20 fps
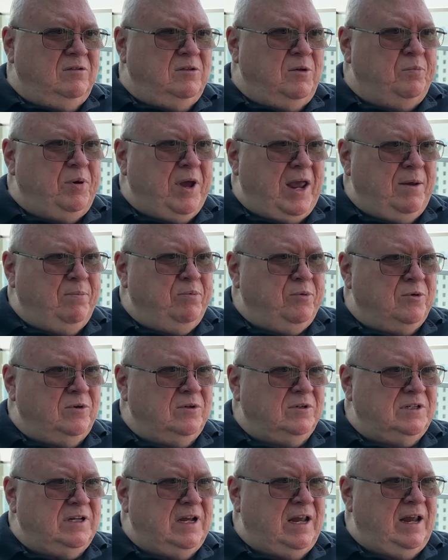the
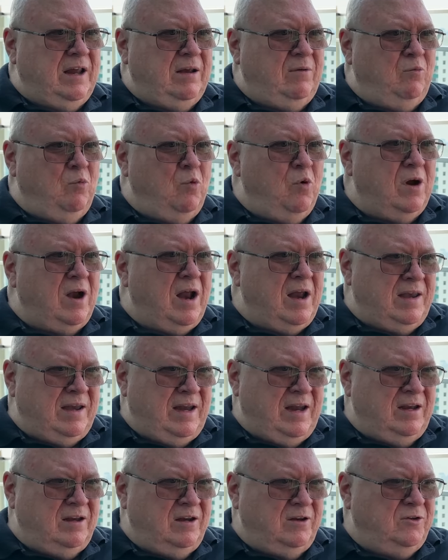papers and what I
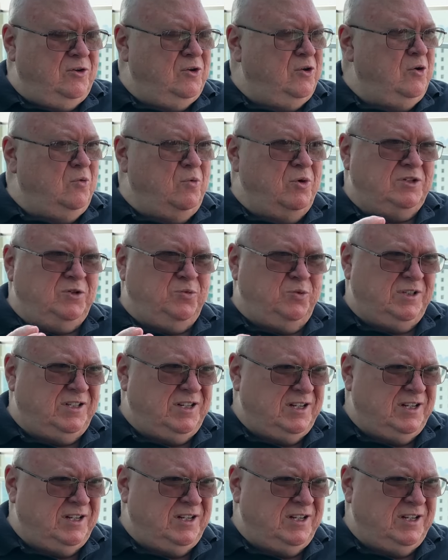needed to do, which was